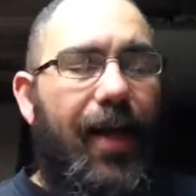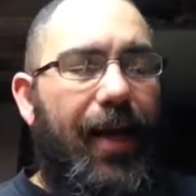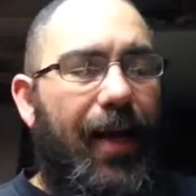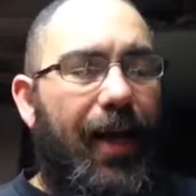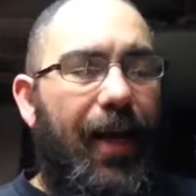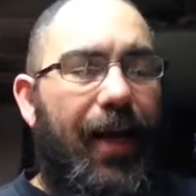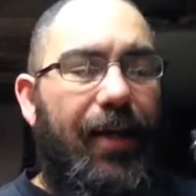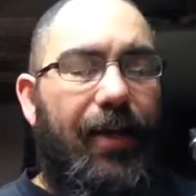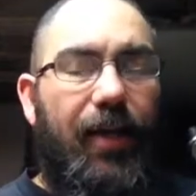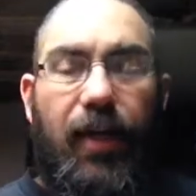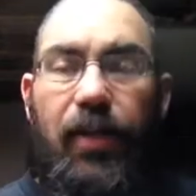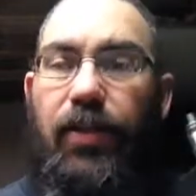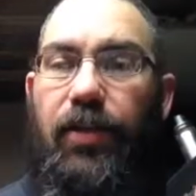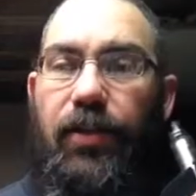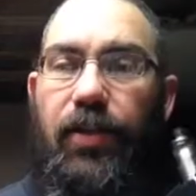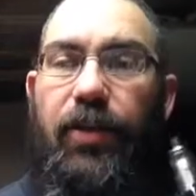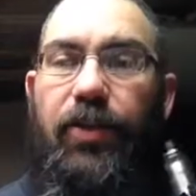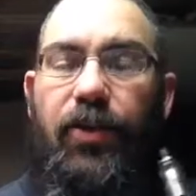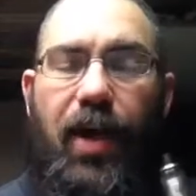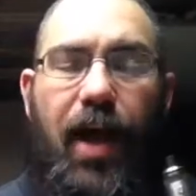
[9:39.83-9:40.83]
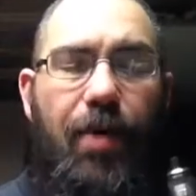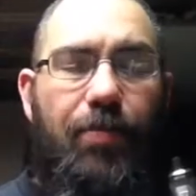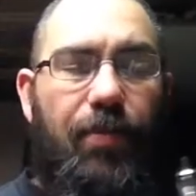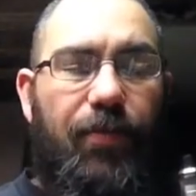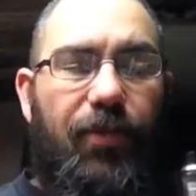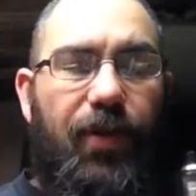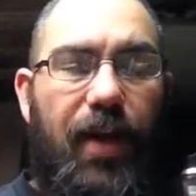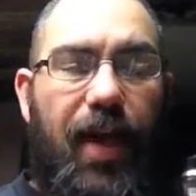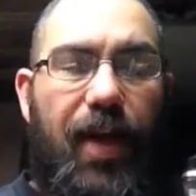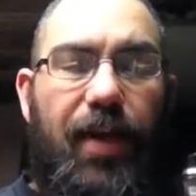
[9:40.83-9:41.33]
and does a good job
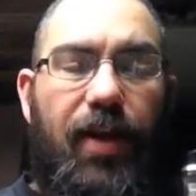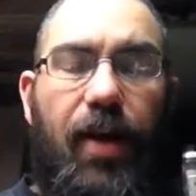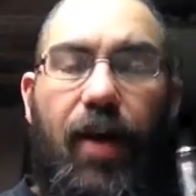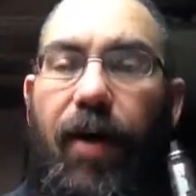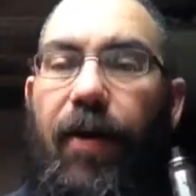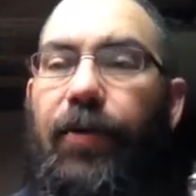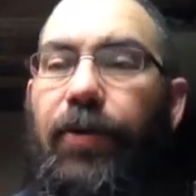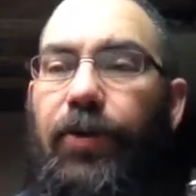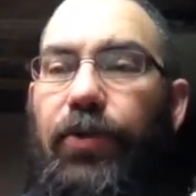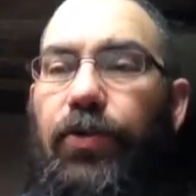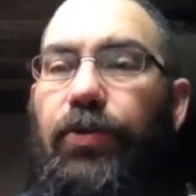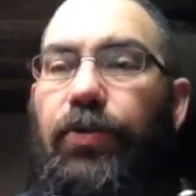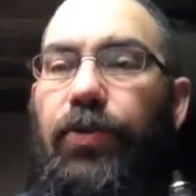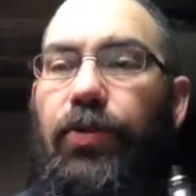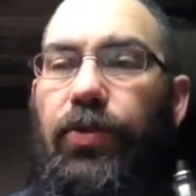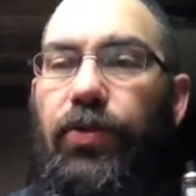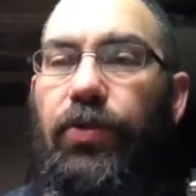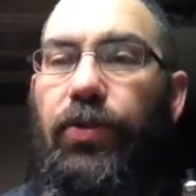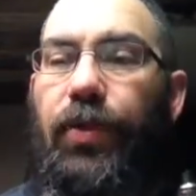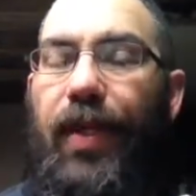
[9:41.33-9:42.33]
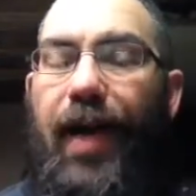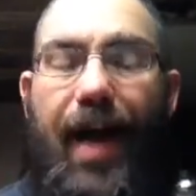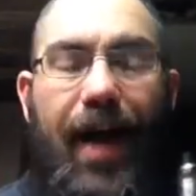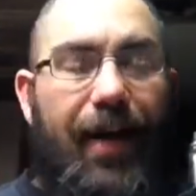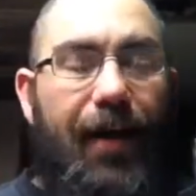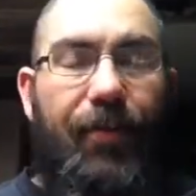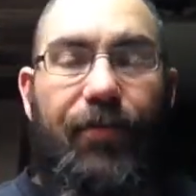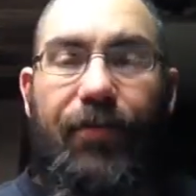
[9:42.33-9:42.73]
of getting all the juice to the cotton.